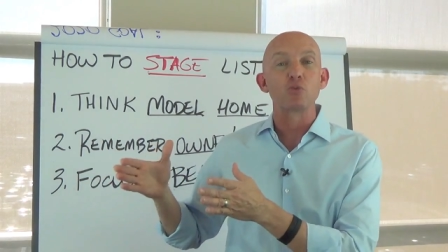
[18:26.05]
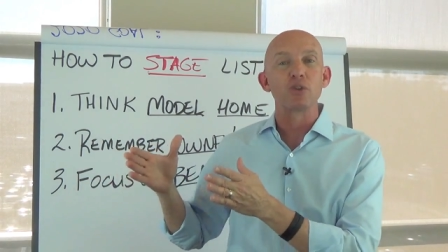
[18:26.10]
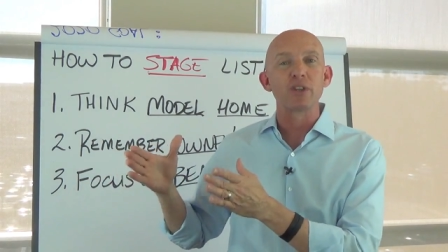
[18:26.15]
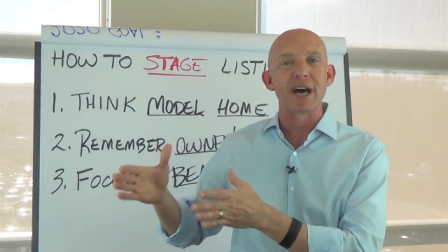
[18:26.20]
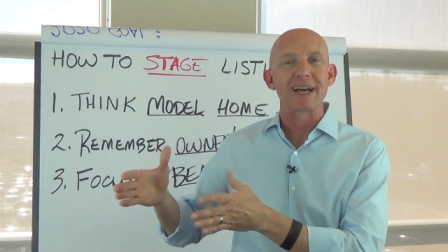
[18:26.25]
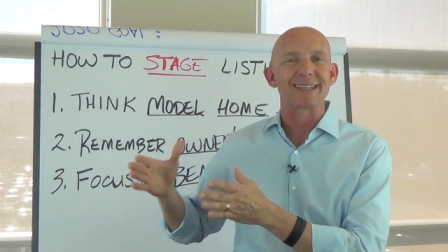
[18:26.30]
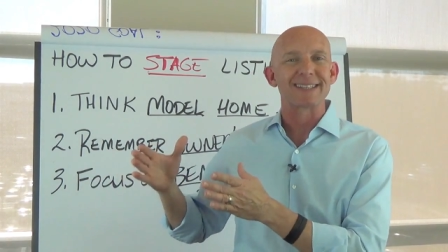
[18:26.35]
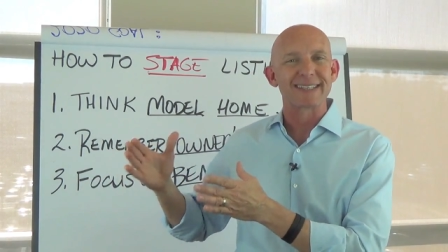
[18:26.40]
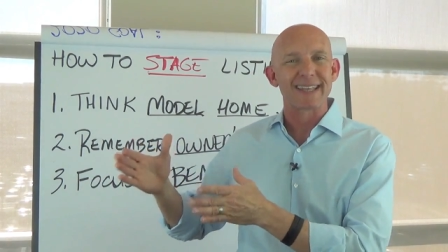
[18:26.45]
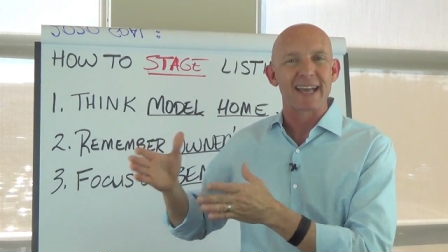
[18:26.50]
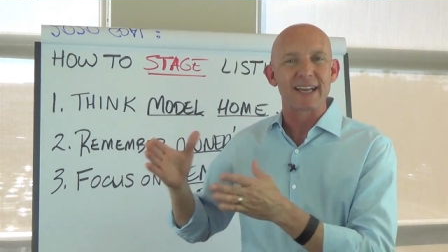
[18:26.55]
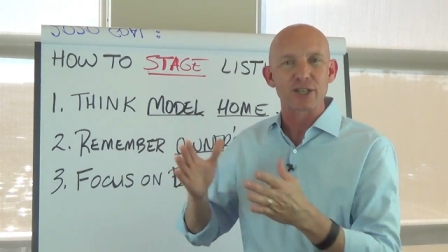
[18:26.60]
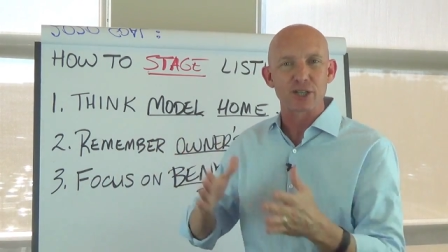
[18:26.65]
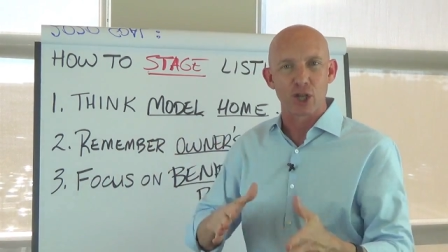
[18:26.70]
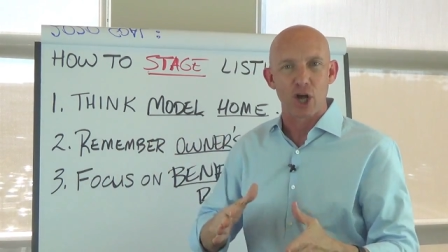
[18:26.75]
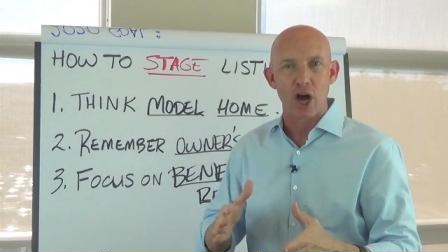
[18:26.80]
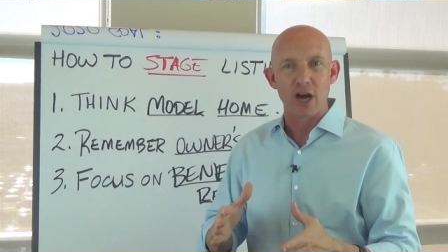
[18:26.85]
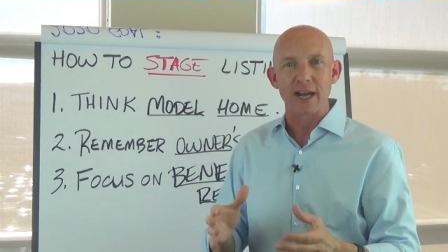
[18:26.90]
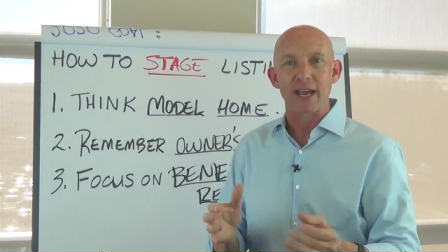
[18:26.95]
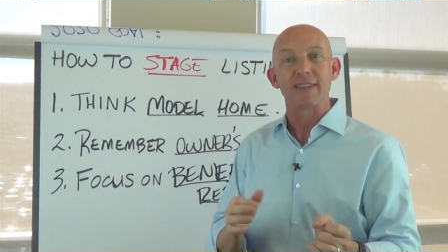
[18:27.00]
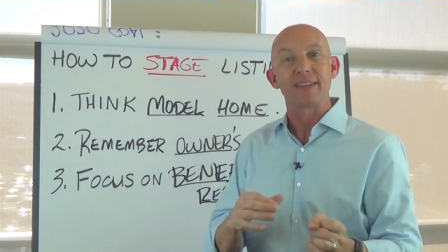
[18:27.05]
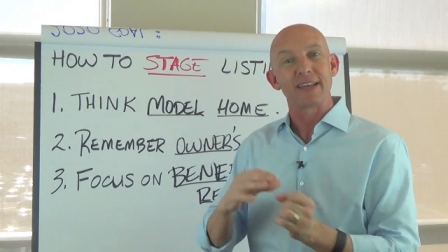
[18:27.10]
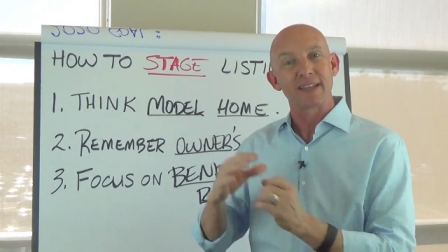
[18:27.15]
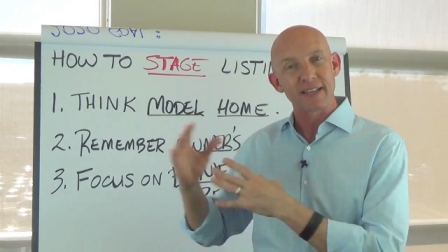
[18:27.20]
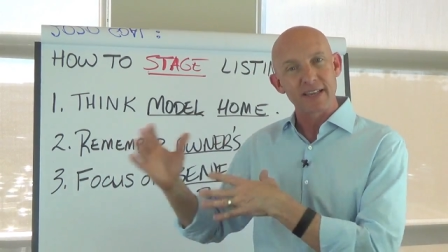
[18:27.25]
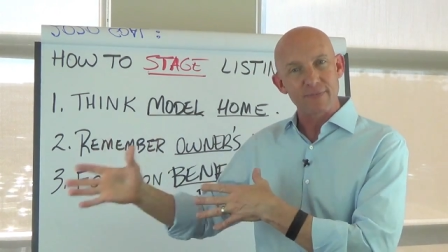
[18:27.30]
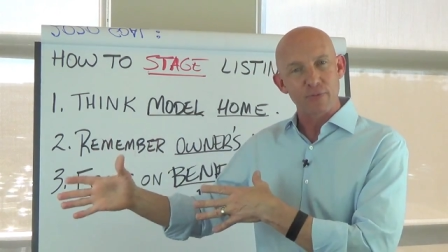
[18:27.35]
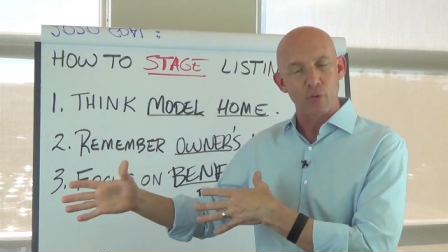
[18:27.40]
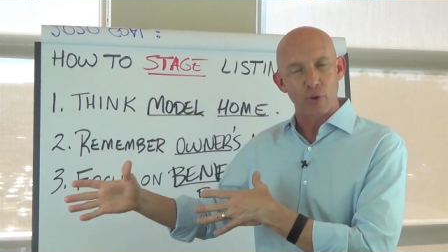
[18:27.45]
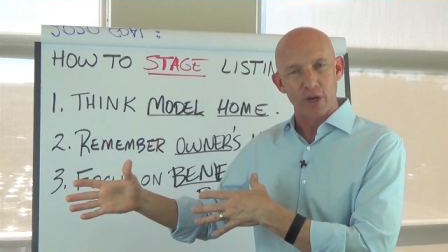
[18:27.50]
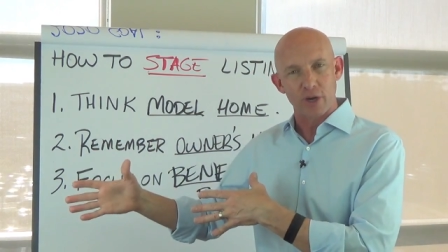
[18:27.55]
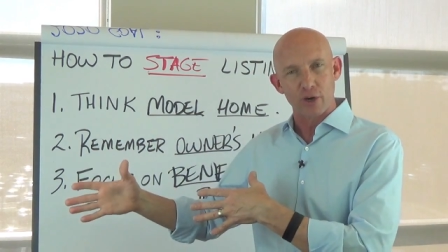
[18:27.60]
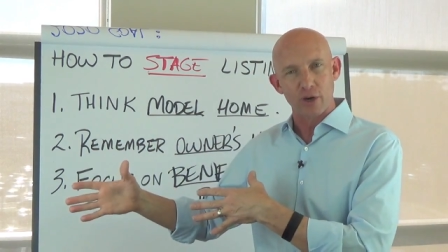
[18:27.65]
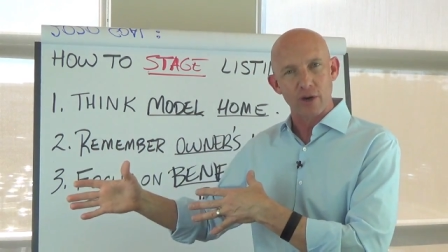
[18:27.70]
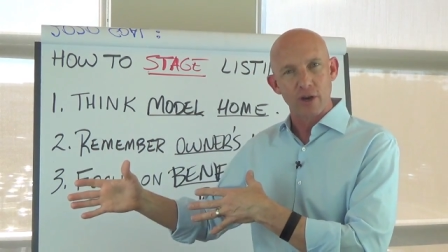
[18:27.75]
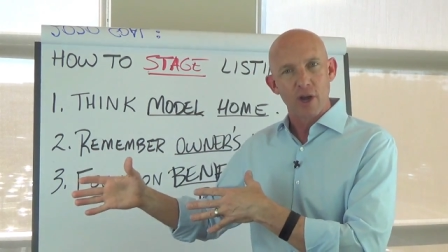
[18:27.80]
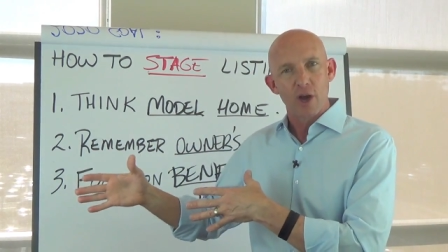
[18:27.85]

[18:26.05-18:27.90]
will not stay as long and they leave quicker.